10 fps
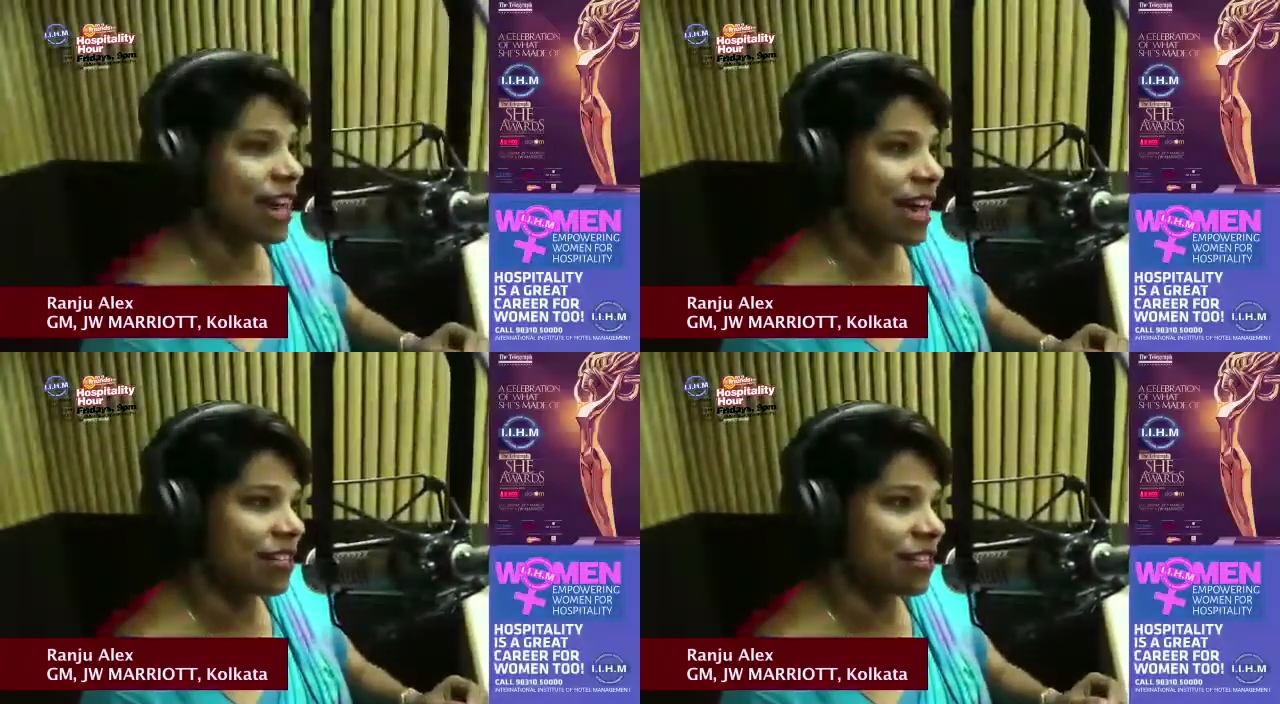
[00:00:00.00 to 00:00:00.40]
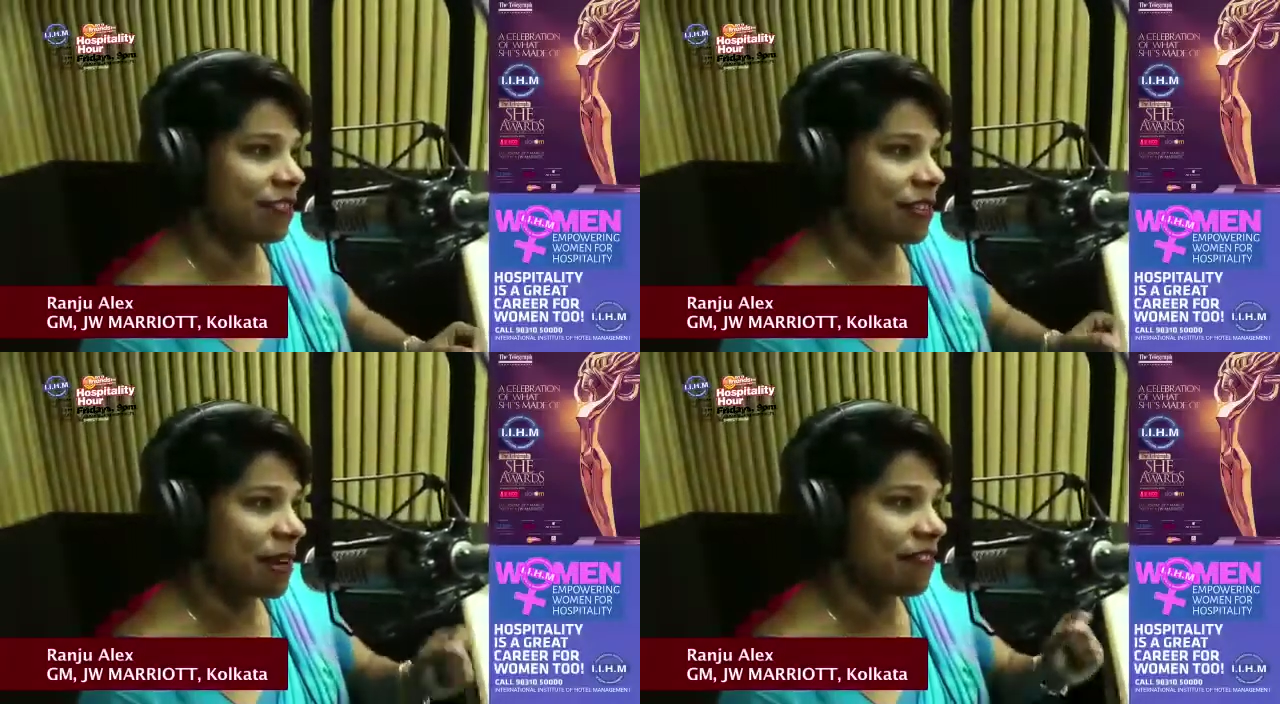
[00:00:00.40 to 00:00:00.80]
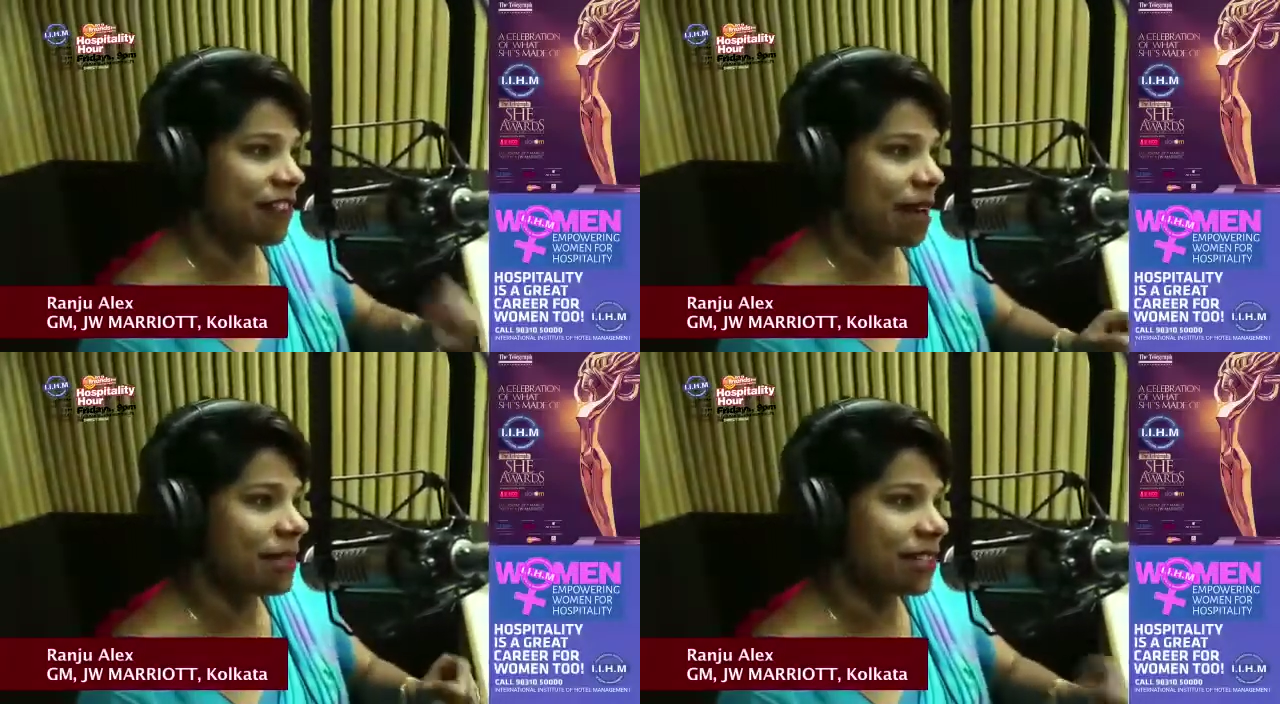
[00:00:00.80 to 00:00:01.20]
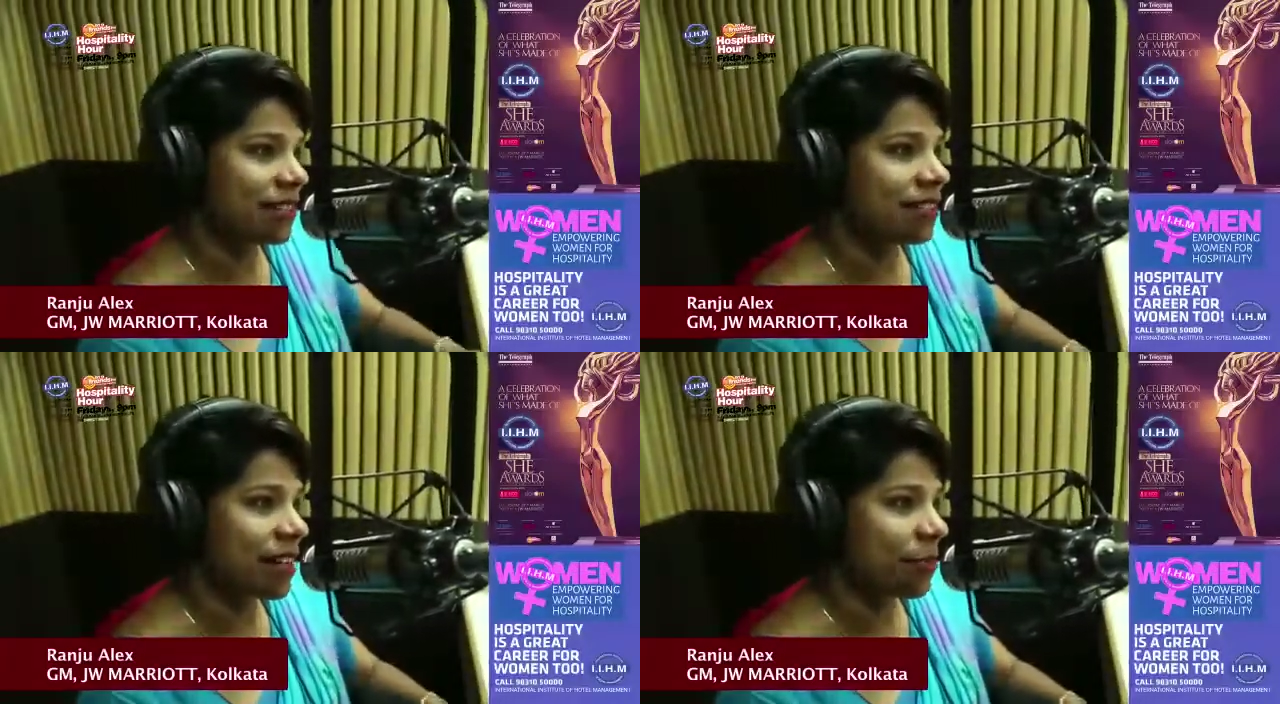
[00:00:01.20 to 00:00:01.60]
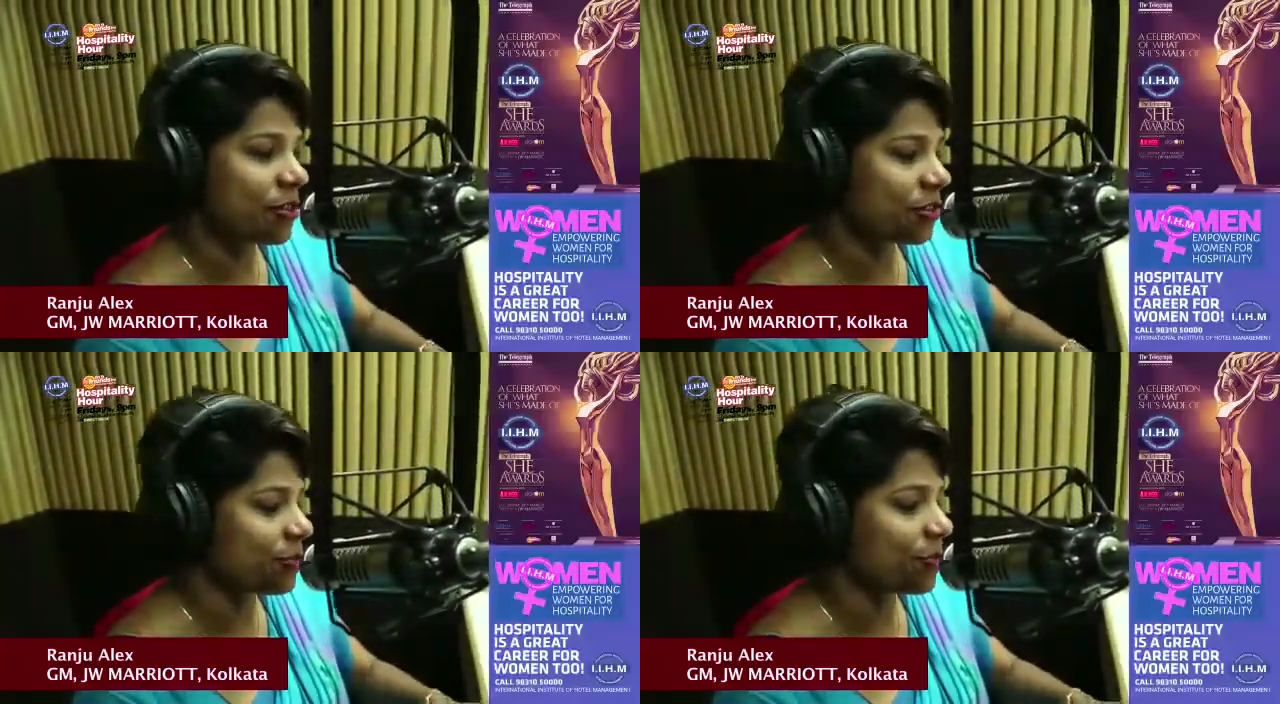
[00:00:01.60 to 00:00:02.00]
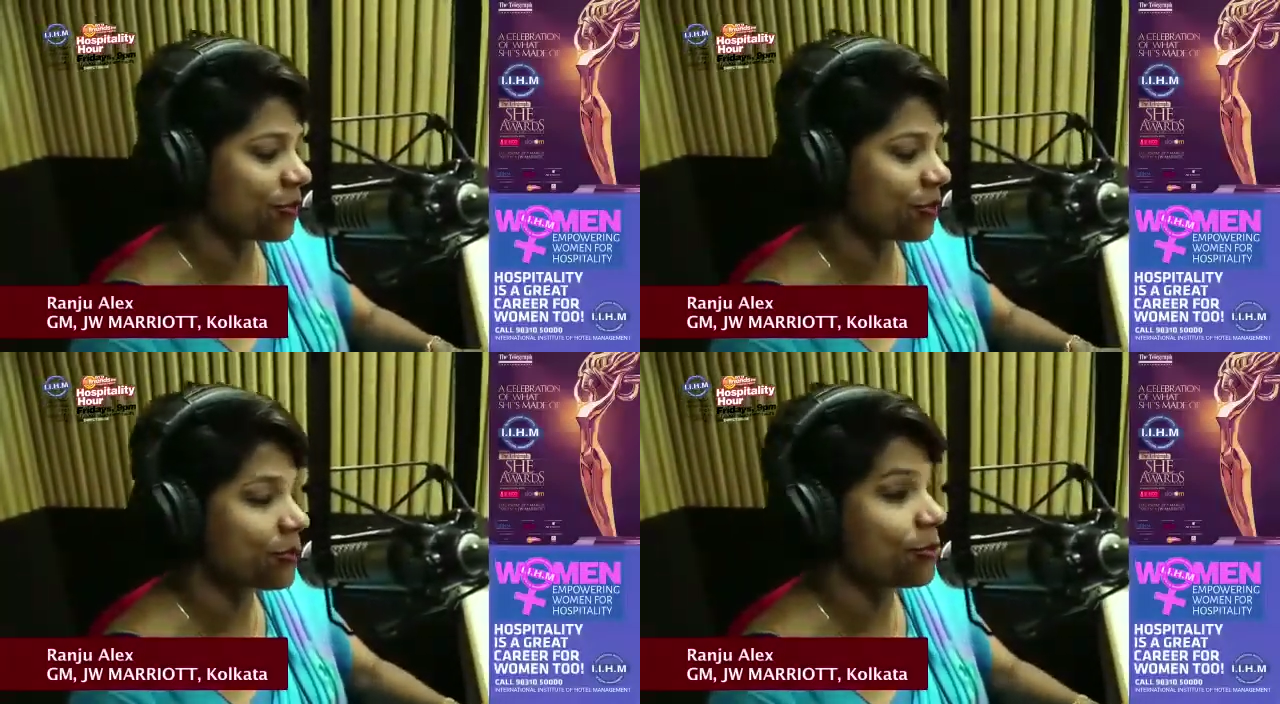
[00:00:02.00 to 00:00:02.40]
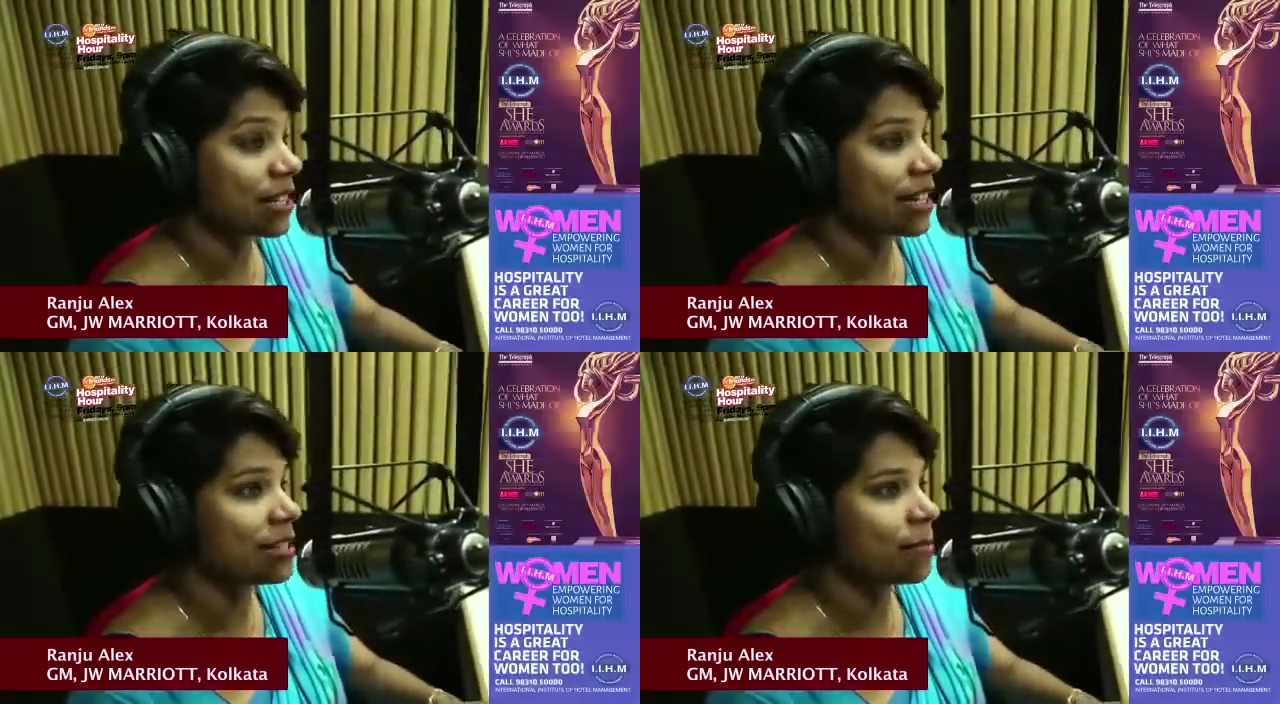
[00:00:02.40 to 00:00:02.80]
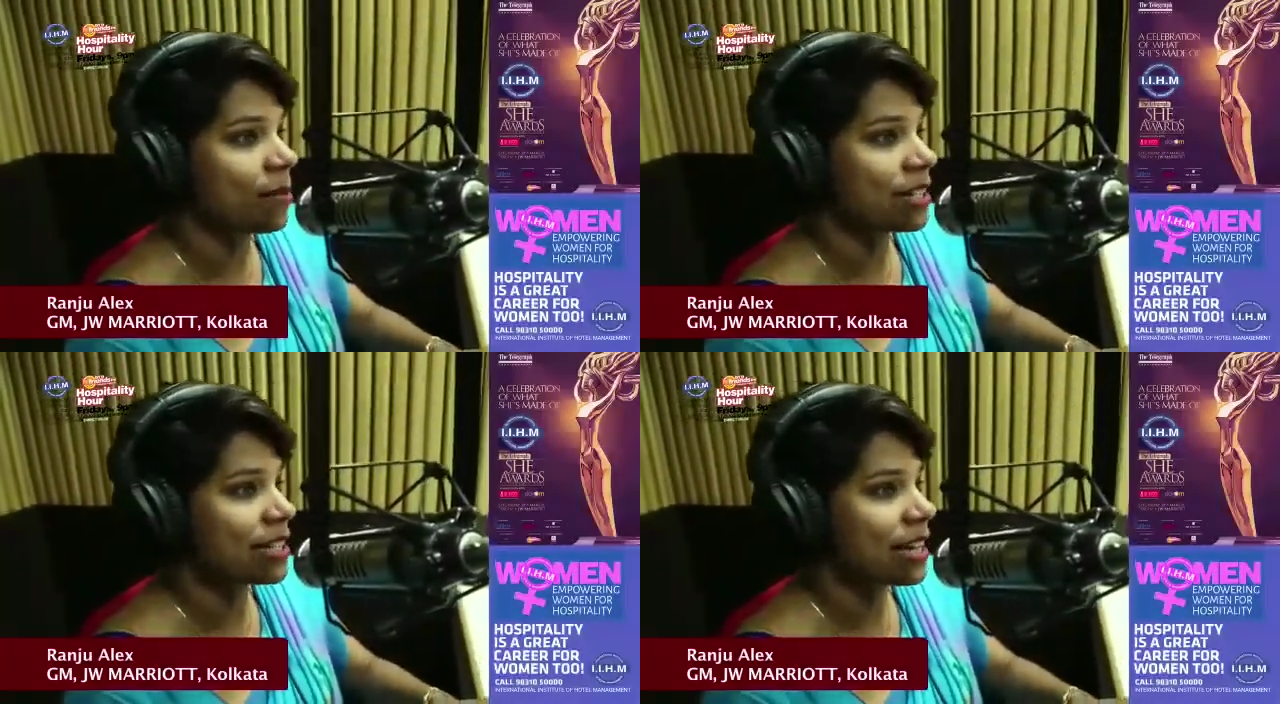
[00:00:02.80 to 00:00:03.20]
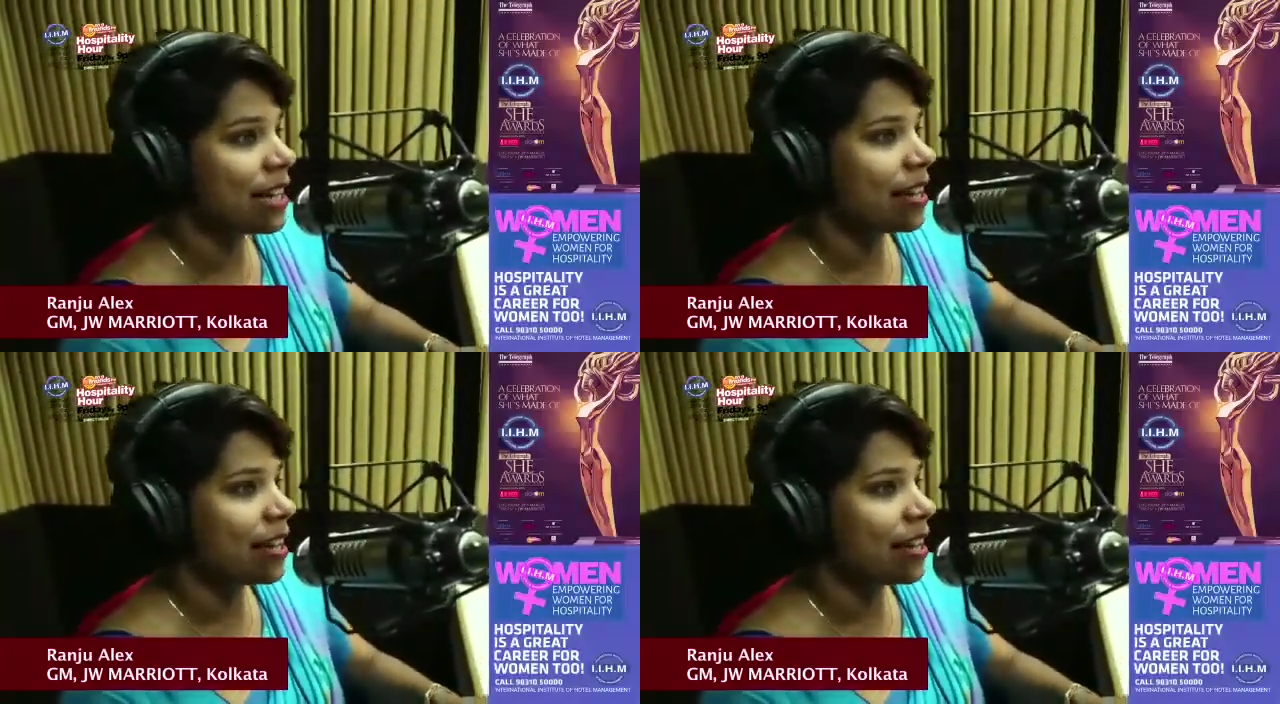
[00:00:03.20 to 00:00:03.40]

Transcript: reaction when my family heard I wanted to do hotels was,